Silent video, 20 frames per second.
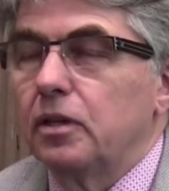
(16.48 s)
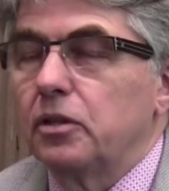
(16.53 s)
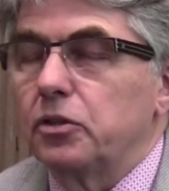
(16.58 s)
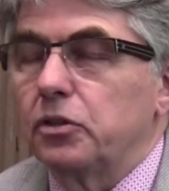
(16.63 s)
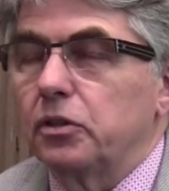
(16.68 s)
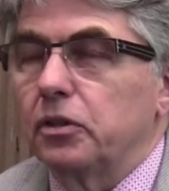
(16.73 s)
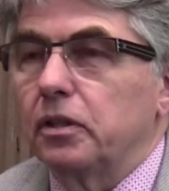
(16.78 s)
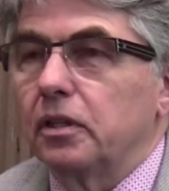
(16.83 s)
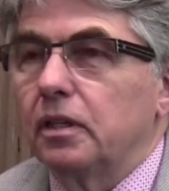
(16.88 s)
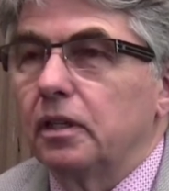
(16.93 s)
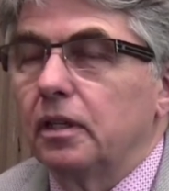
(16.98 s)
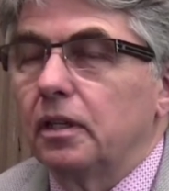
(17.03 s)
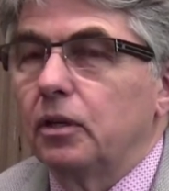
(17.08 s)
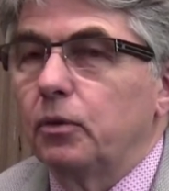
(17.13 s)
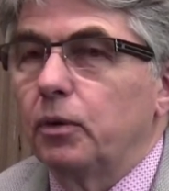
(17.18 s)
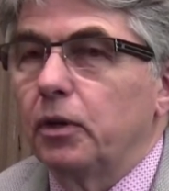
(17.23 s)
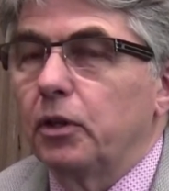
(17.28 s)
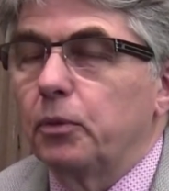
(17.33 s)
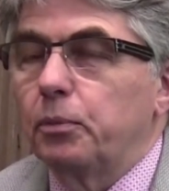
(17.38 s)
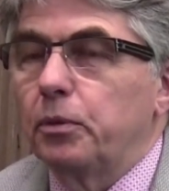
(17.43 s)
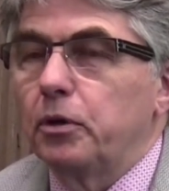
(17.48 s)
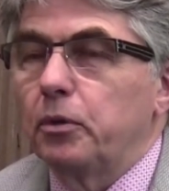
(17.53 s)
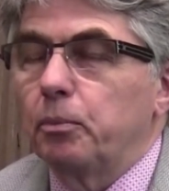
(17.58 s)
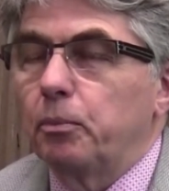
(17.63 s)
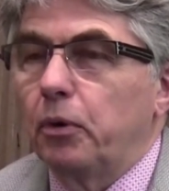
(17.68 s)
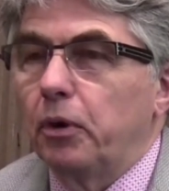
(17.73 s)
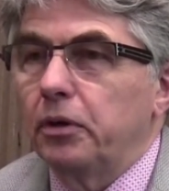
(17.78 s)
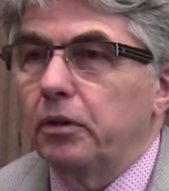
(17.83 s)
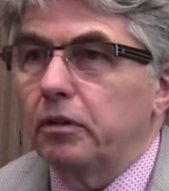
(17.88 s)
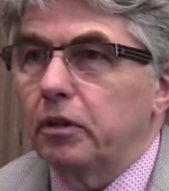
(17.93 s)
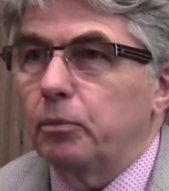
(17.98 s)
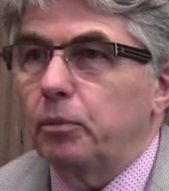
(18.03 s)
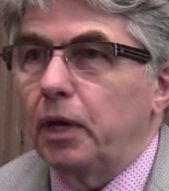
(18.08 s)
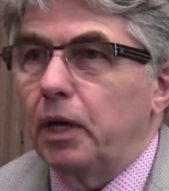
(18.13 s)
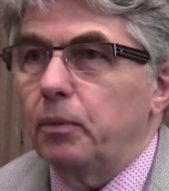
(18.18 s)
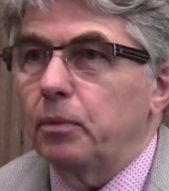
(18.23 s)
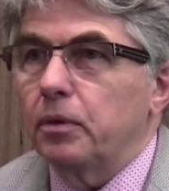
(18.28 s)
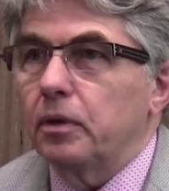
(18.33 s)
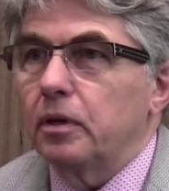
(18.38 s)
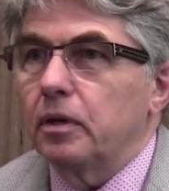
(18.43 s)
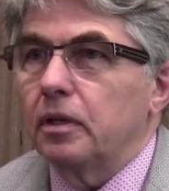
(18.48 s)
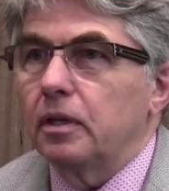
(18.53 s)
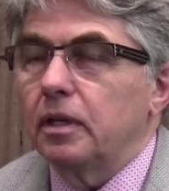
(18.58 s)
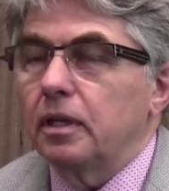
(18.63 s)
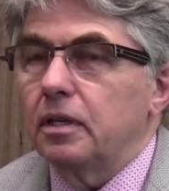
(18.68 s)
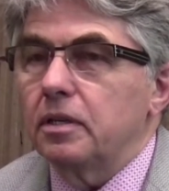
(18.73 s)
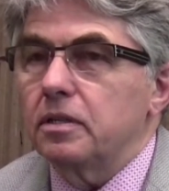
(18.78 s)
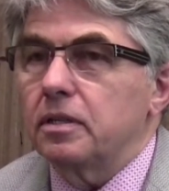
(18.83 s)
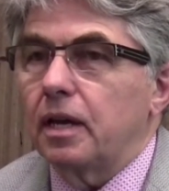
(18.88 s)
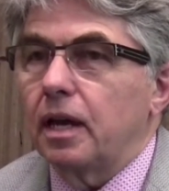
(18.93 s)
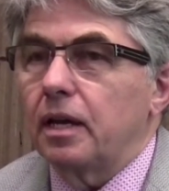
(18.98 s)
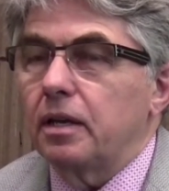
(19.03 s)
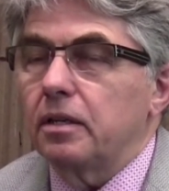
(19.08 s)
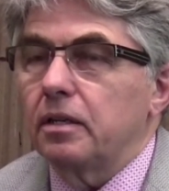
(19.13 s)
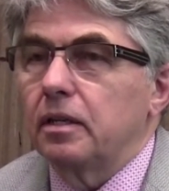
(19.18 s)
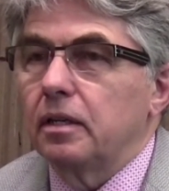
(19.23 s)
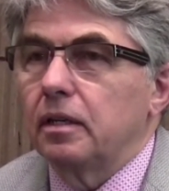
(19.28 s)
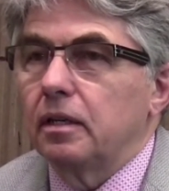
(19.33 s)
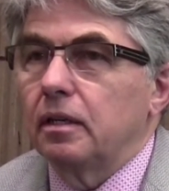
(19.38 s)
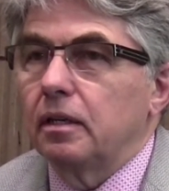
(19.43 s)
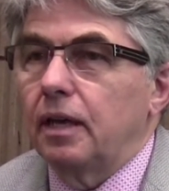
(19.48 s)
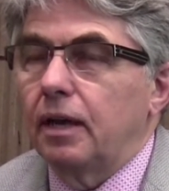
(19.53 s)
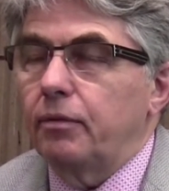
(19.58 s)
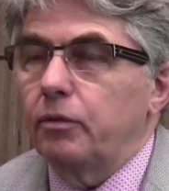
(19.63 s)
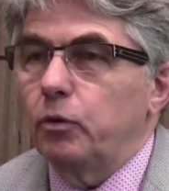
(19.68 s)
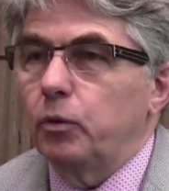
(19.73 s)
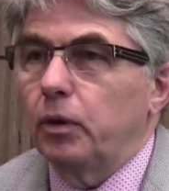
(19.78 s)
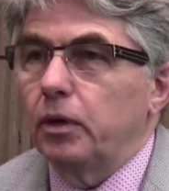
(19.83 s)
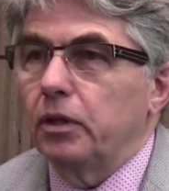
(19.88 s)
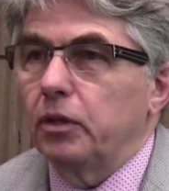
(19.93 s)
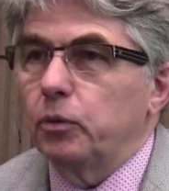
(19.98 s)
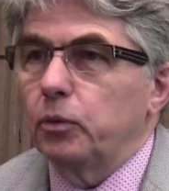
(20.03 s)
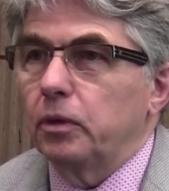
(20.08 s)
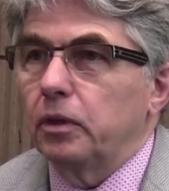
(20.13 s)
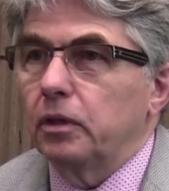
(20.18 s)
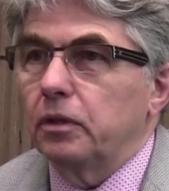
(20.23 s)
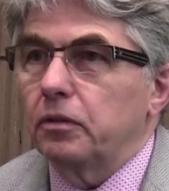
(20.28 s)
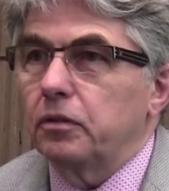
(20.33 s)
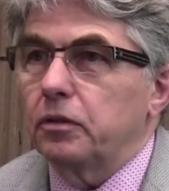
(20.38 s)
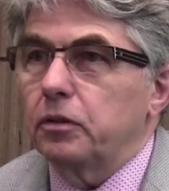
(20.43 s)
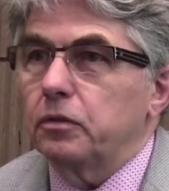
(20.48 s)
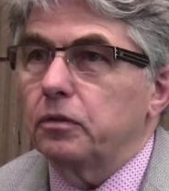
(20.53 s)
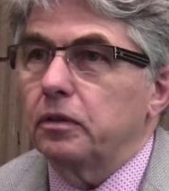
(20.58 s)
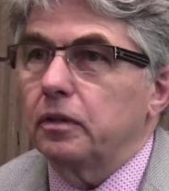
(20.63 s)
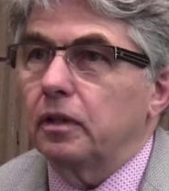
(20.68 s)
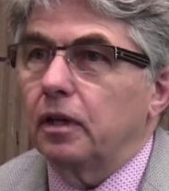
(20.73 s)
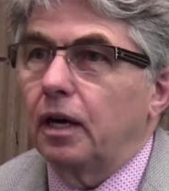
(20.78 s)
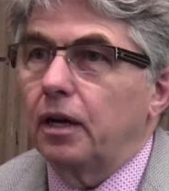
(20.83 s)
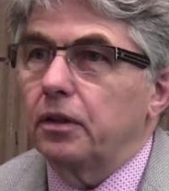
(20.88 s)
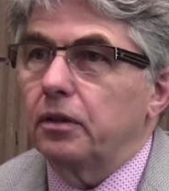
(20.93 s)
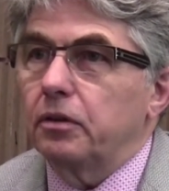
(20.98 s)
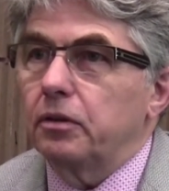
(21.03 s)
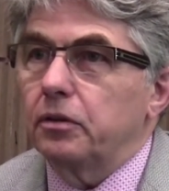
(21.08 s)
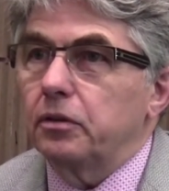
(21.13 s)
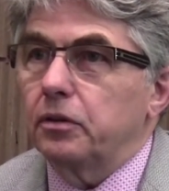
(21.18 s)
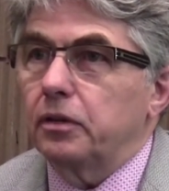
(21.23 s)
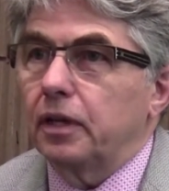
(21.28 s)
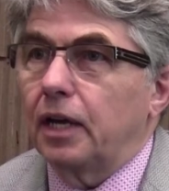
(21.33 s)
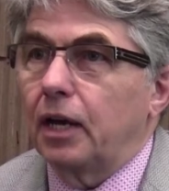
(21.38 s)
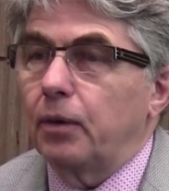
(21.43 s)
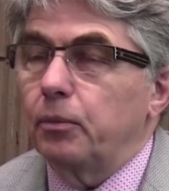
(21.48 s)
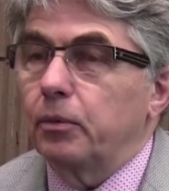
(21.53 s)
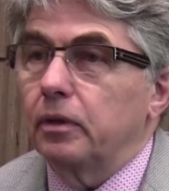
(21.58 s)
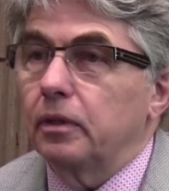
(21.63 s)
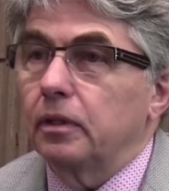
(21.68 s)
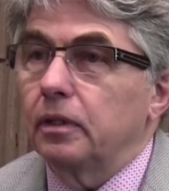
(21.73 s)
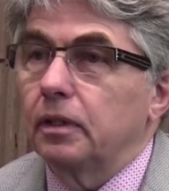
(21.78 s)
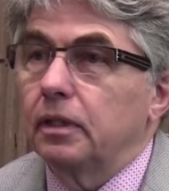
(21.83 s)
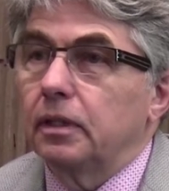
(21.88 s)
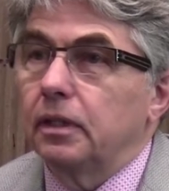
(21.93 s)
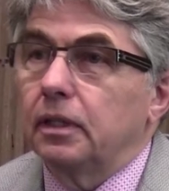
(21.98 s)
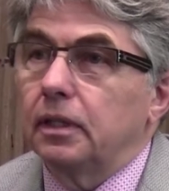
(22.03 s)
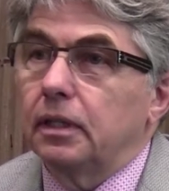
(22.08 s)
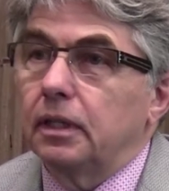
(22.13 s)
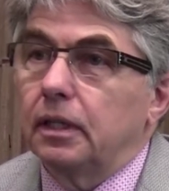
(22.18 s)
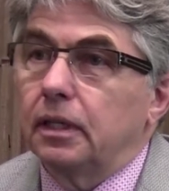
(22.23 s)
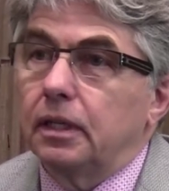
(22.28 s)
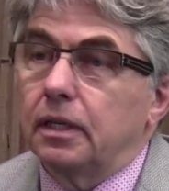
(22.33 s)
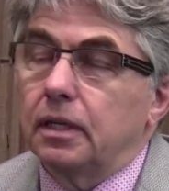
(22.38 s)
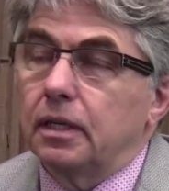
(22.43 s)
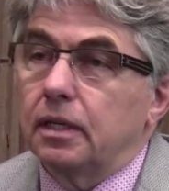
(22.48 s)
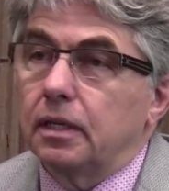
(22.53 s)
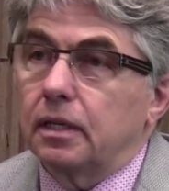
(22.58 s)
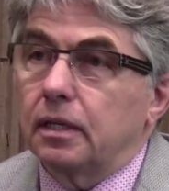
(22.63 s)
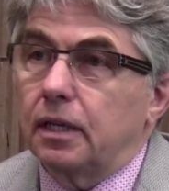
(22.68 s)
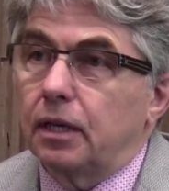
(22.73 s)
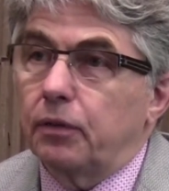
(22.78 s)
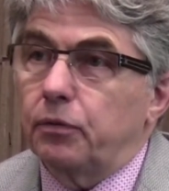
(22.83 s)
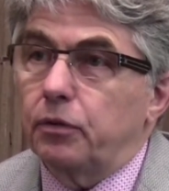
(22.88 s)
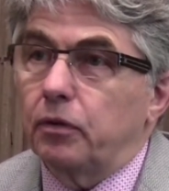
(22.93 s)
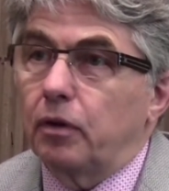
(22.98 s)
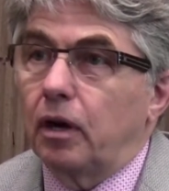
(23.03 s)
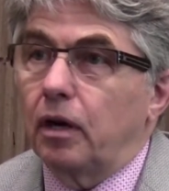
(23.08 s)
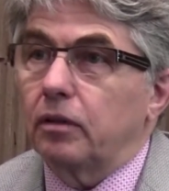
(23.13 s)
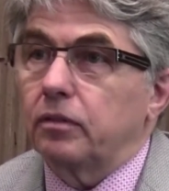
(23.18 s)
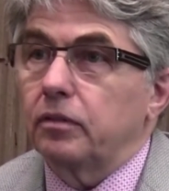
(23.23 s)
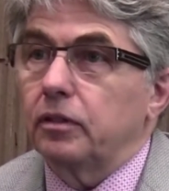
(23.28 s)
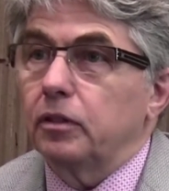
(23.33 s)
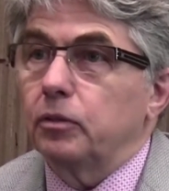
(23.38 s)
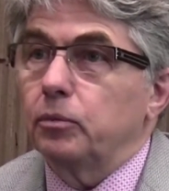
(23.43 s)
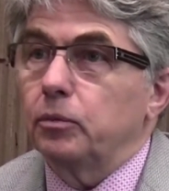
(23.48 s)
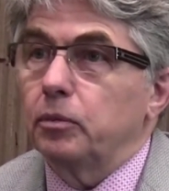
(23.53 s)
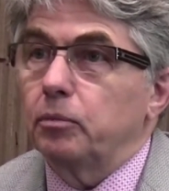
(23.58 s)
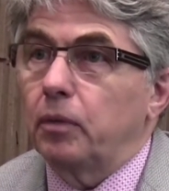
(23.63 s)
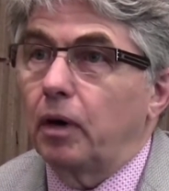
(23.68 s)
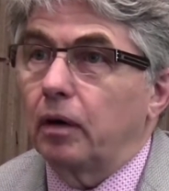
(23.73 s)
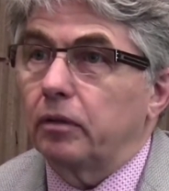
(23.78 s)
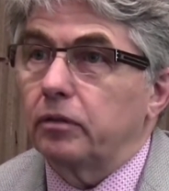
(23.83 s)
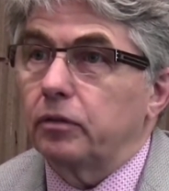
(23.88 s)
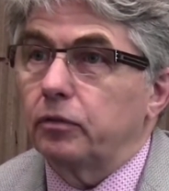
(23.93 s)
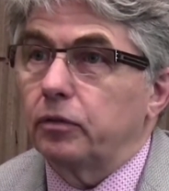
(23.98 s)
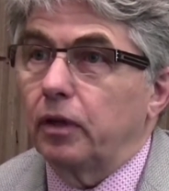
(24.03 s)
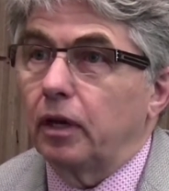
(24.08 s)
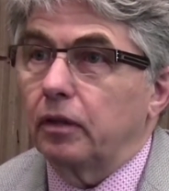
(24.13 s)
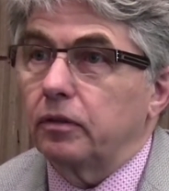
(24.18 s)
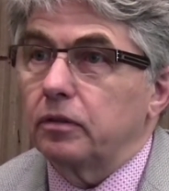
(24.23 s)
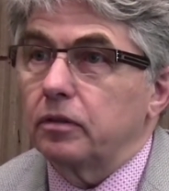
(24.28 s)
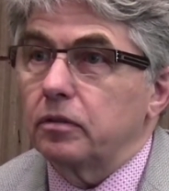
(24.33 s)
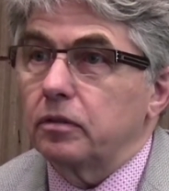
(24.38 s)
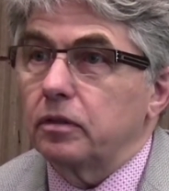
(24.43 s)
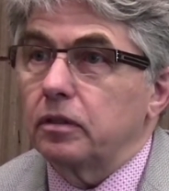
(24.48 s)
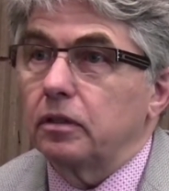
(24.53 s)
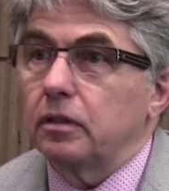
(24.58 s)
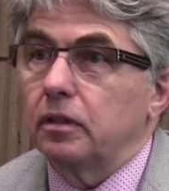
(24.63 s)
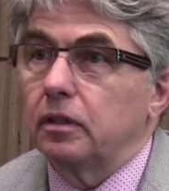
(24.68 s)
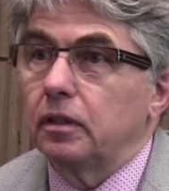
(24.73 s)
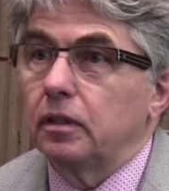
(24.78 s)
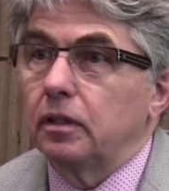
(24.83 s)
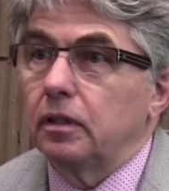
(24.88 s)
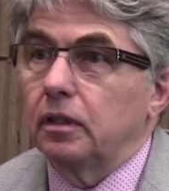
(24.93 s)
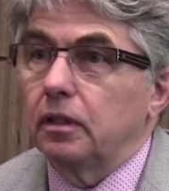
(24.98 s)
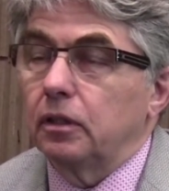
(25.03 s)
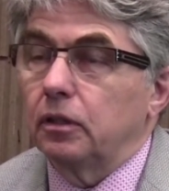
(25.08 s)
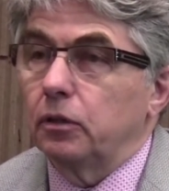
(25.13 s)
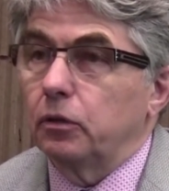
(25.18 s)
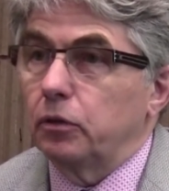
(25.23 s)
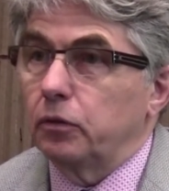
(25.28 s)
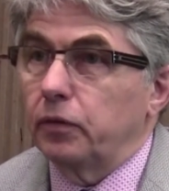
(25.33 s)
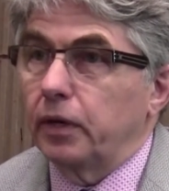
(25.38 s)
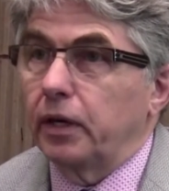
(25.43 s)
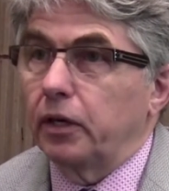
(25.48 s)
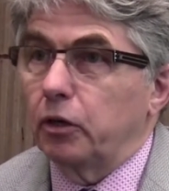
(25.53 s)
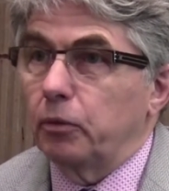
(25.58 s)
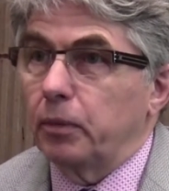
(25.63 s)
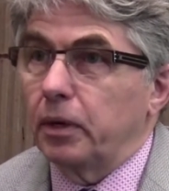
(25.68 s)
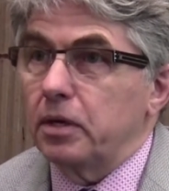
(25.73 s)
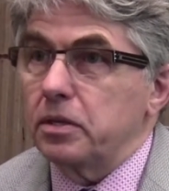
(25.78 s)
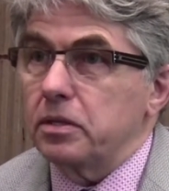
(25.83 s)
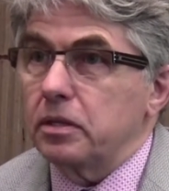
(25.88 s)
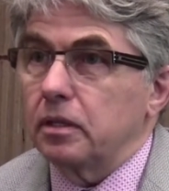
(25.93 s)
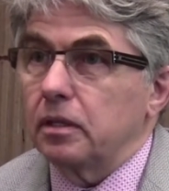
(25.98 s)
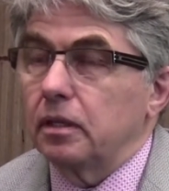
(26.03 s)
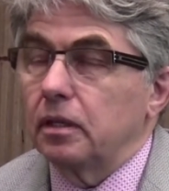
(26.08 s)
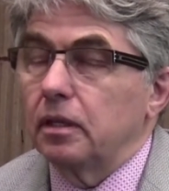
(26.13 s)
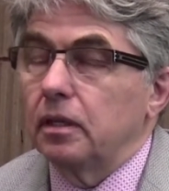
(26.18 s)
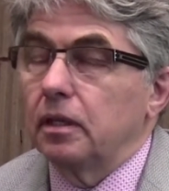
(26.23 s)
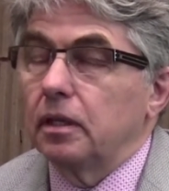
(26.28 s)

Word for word: Sure. Well, the point of the paper is that everyone in the world is using either intracameral uh, cefuroxime, moxifloxacin, uh, or vancomycin.